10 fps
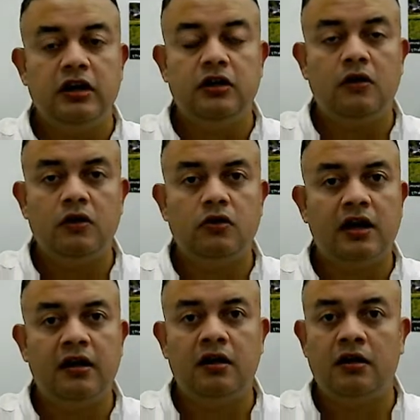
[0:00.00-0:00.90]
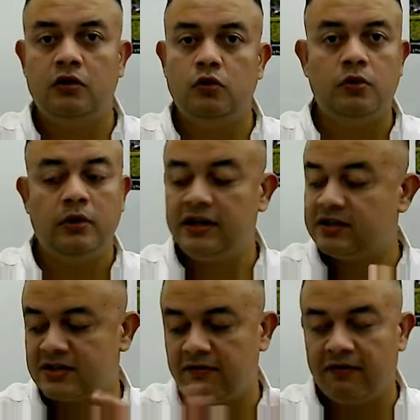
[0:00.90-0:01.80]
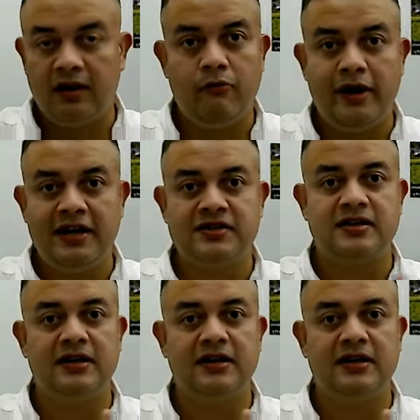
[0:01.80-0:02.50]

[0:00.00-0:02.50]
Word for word: you know you can uh, do it several ways